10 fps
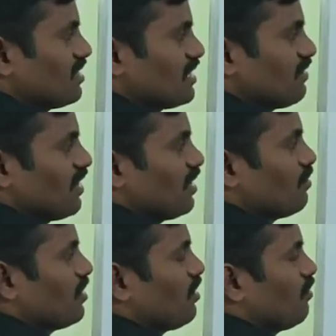it is even
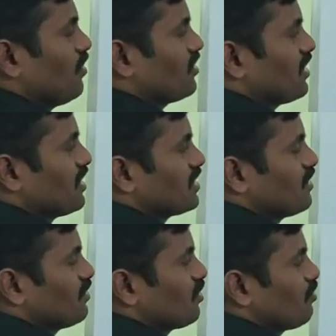number, obviously it is
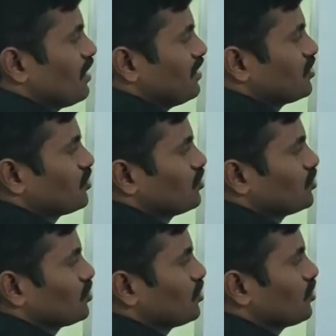divisible by
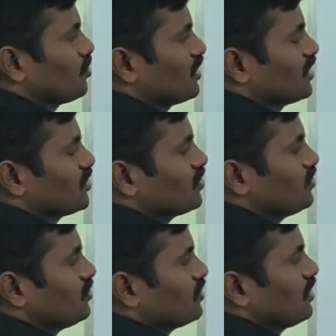2. So 2 into
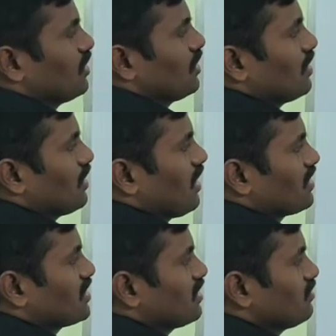
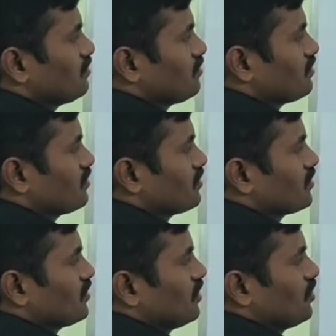18.
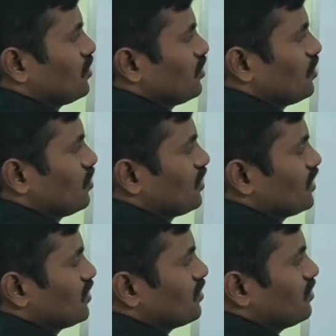2
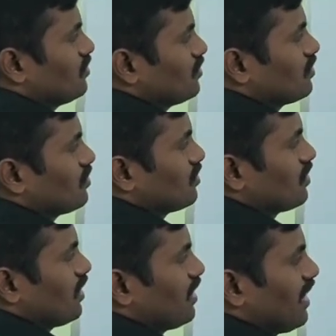into
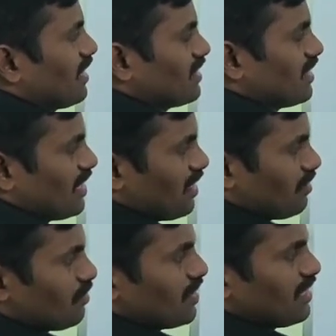18
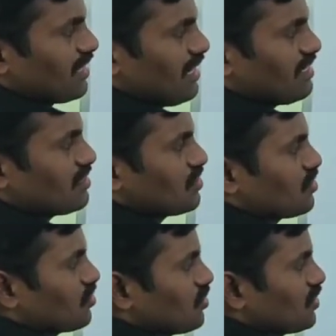can be written as
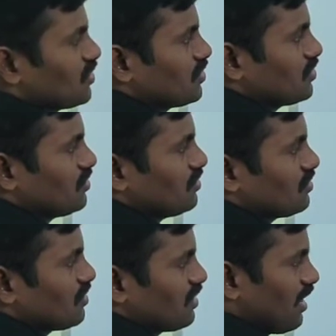2
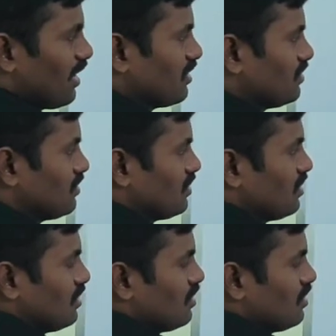into 9.